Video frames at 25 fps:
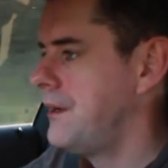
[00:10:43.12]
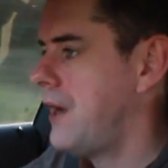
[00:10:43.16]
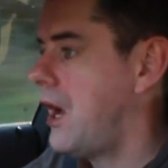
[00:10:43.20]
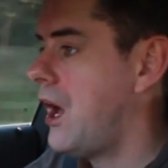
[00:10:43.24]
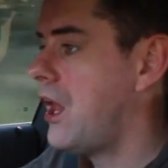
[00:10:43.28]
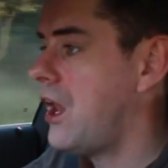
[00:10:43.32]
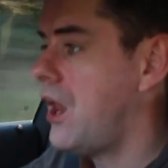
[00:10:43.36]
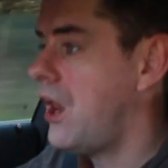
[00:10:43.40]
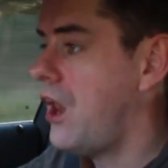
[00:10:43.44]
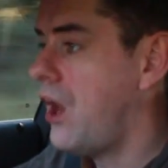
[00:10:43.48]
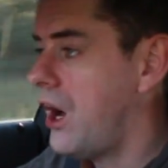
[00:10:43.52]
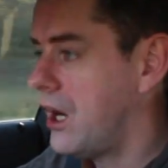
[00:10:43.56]

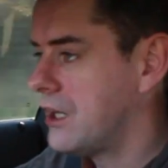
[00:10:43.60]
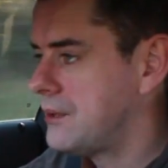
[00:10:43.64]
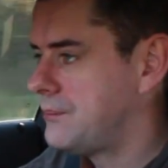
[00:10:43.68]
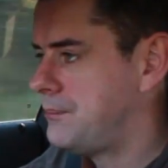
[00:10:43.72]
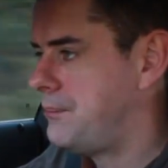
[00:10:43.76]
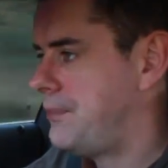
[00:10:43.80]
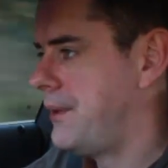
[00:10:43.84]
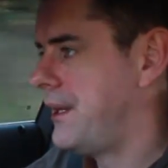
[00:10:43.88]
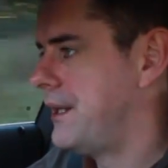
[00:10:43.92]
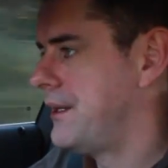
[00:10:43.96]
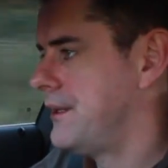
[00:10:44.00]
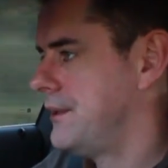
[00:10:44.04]
A
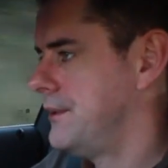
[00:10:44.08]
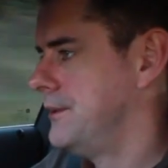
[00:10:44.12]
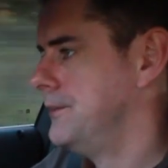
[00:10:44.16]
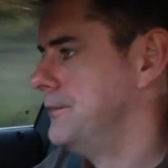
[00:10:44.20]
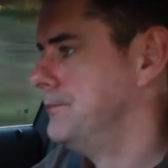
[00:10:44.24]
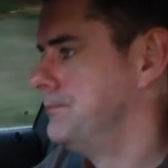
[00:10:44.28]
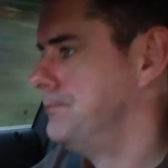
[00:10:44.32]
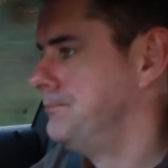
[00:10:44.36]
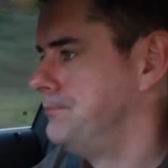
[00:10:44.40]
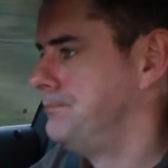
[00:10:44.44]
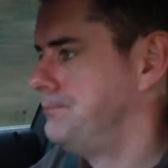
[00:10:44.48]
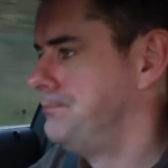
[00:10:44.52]
lot better.
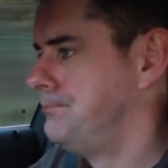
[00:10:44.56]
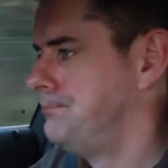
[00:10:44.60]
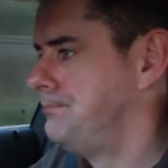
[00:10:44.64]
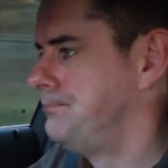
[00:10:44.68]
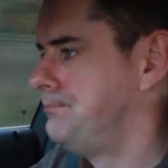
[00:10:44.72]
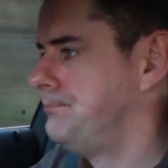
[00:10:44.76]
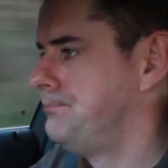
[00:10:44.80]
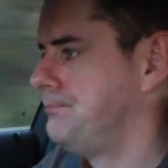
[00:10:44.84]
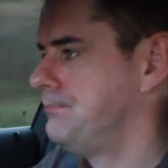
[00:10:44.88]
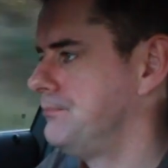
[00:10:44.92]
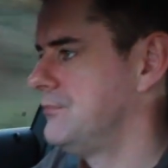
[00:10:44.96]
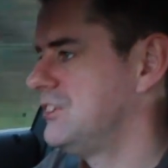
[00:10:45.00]

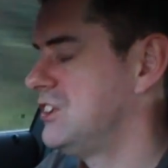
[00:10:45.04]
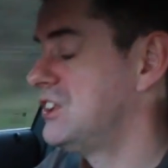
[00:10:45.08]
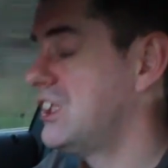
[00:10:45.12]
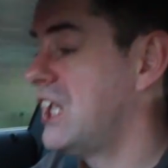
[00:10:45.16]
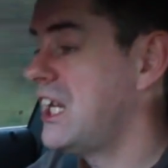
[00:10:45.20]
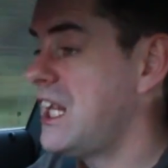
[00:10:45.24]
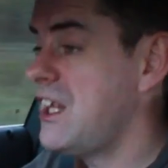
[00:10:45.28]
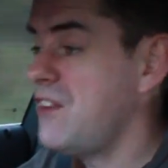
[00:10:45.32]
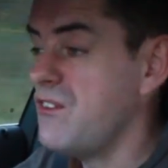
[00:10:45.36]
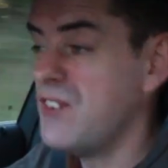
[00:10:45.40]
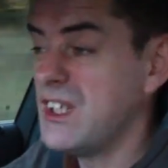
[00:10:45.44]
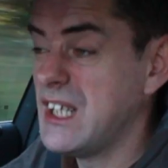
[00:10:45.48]
It's
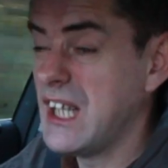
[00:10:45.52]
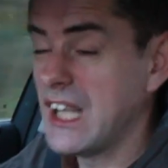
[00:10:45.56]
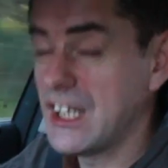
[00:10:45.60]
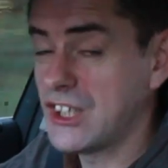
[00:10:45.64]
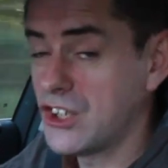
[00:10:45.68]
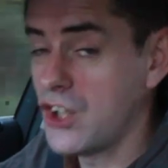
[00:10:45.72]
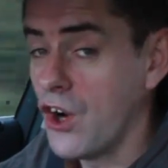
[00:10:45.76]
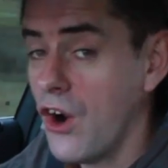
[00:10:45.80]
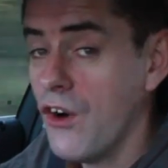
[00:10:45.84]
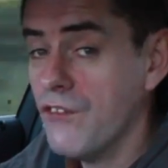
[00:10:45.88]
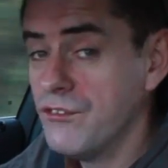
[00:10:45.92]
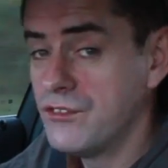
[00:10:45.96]
not even
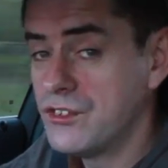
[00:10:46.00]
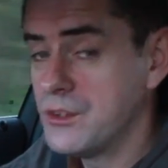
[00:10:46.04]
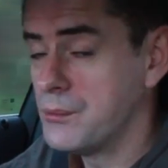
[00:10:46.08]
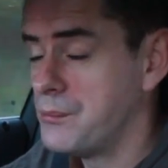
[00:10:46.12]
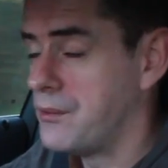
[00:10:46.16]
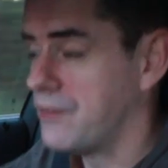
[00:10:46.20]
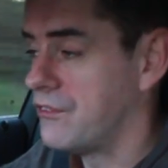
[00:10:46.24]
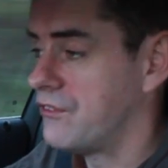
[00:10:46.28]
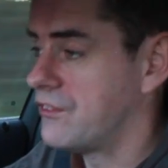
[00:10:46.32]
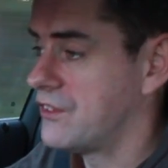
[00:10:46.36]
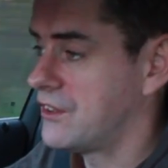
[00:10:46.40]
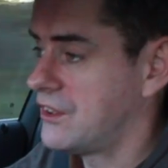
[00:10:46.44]
that
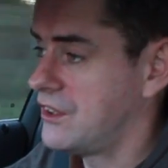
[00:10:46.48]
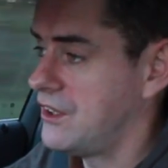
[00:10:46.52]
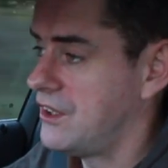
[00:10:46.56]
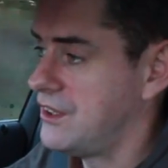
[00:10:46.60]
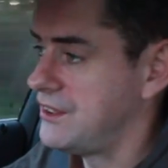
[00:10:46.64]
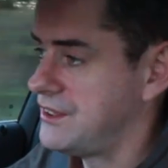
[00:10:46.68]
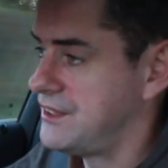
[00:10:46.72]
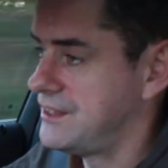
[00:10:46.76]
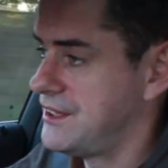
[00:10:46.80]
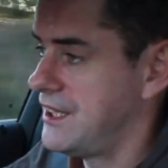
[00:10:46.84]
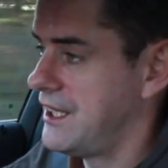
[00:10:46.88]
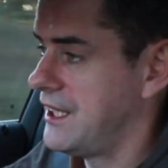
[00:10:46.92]
comfortable, for
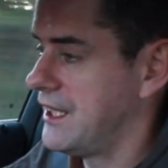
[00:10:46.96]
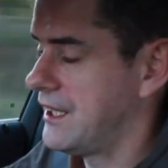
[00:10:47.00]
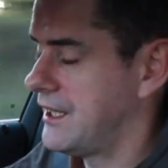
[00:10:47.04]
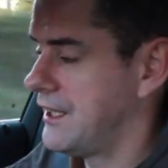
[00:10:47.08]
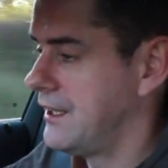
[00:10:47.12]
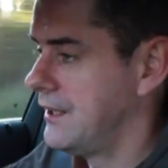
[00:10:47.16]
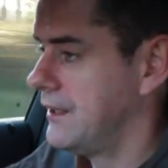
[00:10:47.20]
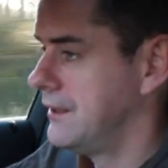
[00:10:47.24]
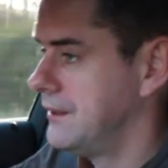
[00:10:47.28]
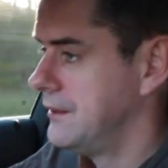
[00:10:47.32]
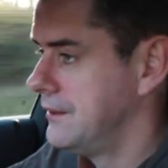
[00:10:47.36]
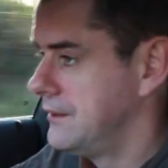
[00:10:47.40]
God's sake.
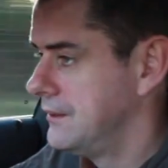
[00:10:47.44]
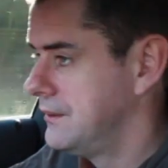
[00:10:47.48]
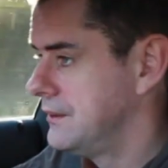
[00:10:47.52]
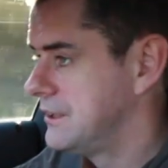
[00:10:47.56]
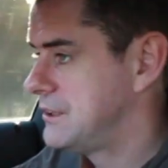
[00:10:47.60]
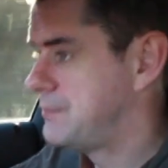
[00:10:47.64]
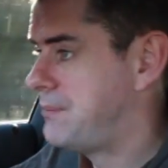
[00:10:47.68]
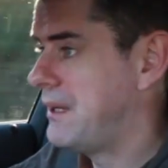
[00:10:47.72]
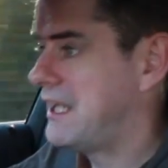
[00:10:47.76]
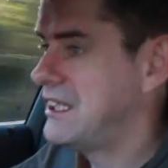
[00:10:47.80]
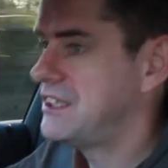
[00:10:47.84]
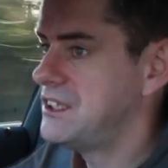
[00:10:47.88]

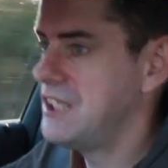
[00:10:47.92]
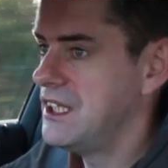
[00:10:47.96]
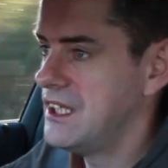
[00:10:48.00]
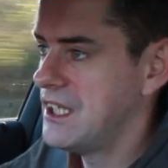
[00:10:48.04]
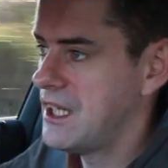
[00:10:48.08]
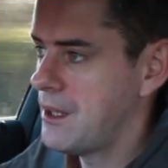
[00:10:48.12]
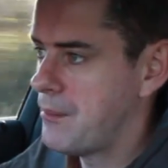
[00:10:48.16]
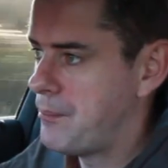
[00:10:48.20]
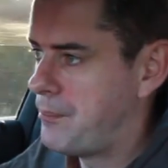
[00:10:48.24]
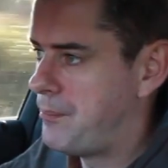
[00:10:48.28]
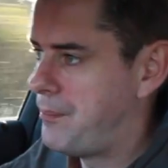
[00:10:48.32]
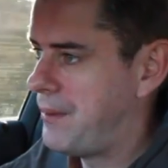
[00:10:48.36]
Especially
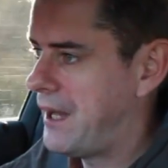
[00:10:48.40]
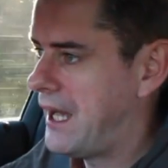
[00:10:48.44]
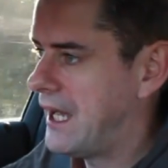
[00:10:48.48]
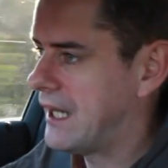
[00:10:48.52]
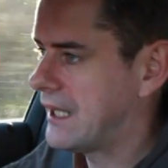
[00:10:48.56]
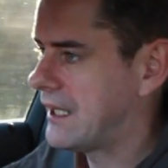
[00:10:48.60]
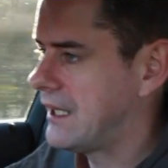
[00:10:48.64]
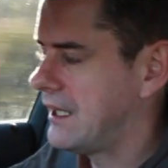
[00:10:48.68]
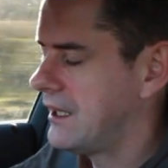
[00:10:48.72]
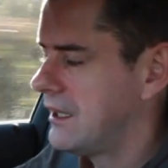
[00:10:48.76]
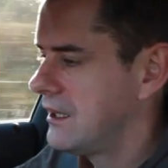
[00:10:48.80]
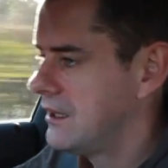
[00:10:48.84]
in the
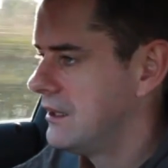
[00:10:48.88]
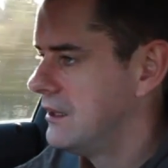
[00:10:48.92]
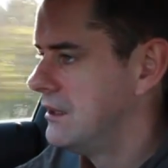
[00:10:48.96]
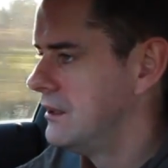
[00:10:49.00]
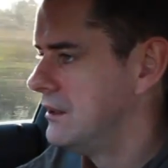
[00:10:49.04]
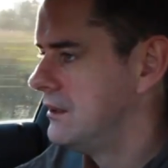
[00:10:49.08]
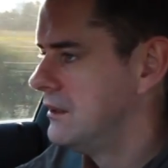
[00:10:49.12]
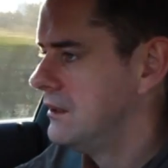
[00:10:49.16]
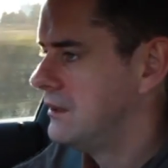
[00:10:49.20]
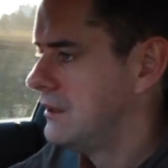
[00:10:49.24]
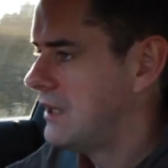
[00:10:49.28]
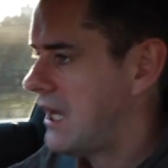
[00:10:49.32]
back.
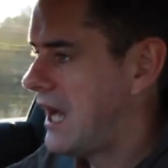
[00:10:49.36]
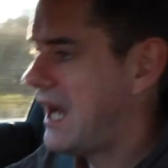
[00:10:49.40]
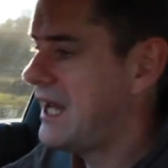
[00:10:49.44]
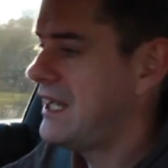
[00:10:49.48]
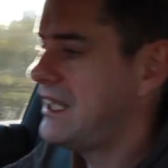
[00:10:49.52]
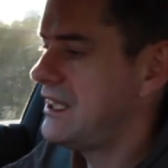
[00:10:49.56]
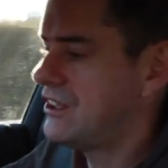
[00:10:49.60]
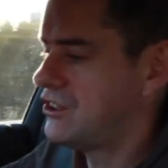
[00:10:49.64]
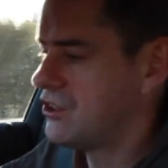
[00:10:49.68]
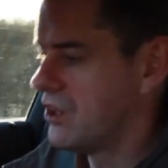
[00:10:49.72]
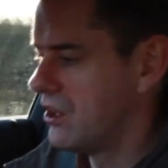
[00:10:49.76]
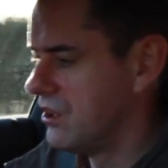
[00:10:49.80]

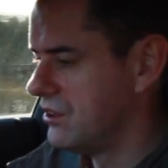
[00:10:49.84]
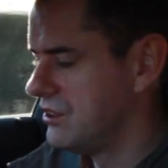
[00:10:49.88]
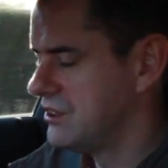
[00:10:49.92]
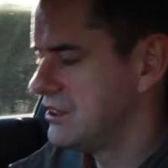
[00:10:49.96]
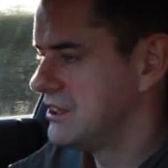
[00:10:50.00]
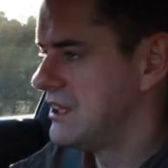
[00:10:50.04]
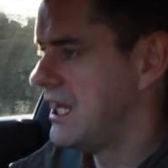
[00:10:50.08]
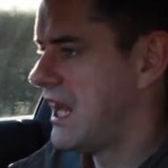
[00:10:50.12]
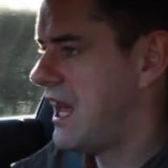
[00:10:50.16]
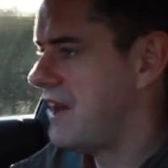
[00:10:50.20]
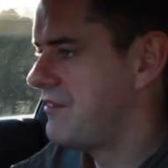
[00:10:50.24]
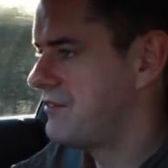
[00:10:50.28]
And it
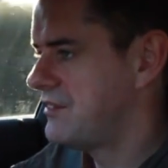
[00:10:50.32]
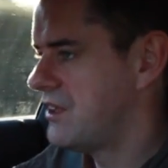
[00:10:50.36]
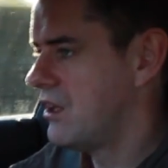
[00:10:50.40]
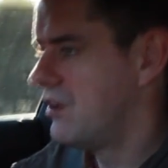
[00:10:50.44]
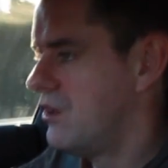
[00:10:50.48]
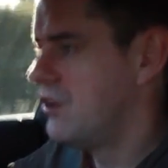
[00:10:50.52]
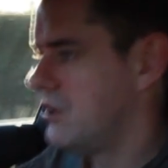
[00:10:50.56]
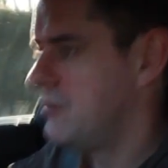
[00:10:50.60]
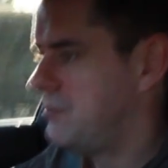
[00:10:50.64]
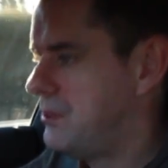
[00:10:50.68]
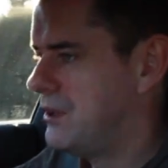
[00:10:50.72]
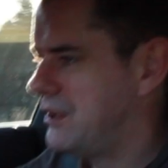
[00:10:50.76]
turns left the
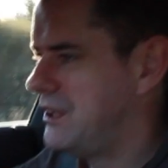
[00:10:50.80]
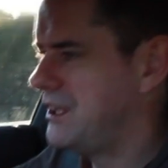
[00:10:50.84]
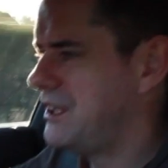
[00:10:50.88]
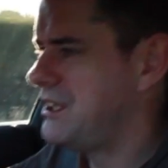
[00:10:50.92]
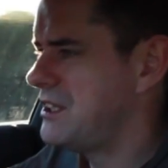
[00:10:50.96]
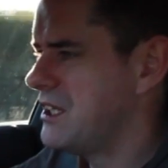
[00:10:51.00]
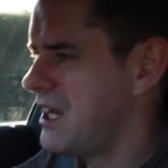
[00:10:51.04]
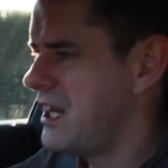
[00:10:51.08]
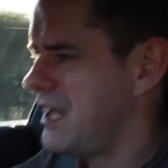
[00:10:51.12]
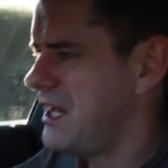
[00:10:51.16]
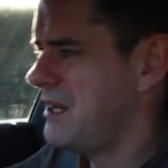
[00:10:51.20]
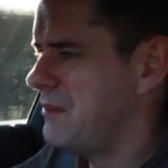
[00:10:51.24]
whole bloody
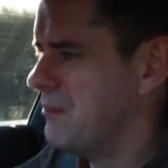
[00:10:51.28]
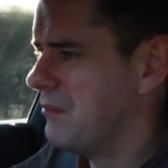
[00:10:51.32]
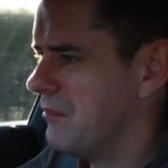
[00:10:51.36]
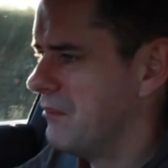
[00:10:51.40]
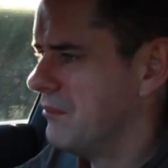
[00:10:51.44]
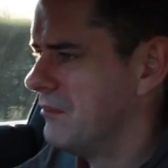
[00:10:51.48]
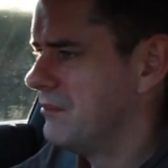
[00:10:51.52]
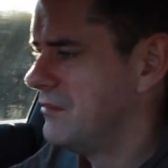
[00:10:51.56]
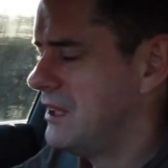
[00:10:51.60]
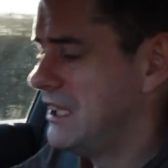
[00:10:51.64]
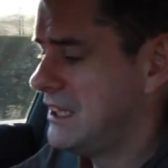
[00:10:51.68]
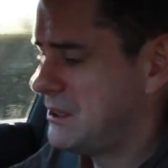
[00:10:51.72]

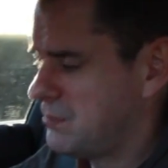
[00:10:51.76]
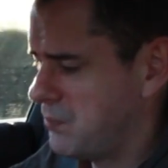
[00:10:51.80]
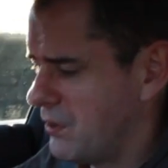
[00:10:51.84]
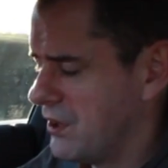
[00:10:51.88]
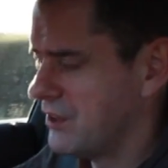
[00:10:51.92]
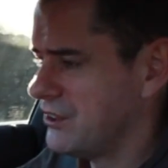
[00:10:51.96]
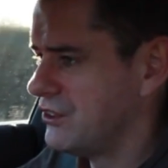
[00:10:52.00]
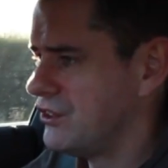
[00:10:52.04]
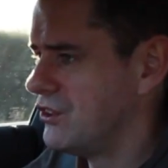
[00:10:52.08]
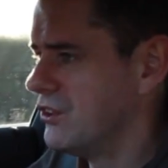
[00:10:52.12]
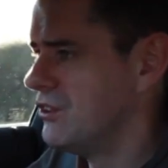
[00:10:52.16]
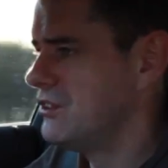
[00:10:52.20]
time. This
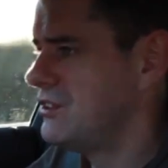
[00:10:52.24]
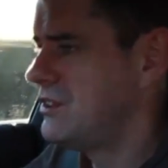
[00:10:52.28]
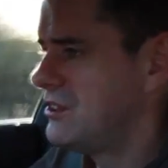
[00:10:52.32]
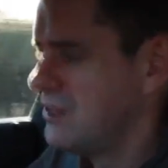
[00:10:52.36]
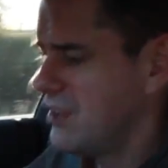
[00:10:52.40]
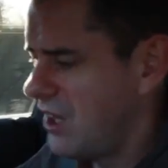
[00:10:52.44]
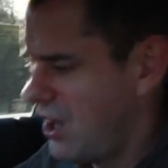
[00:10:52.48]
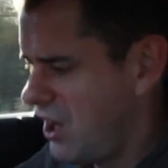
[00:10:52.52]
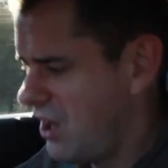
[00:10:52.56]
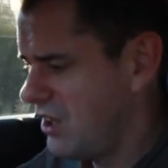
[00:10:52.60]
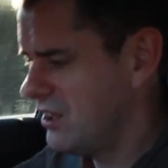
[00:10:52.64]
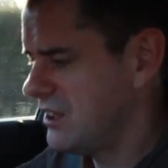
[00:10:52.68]
one does,
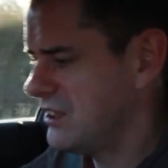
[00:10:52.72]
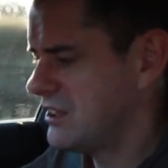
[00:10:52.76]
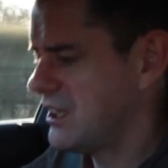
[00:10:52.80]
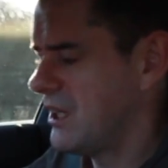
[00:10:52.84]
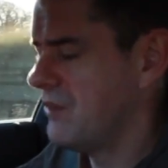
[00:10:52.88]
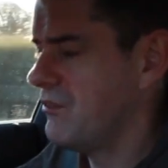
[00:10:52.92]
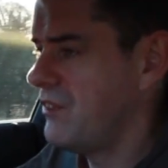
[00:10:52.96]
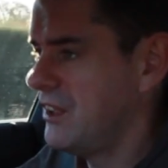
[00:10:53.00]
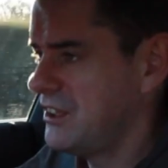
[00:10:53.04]
all the time.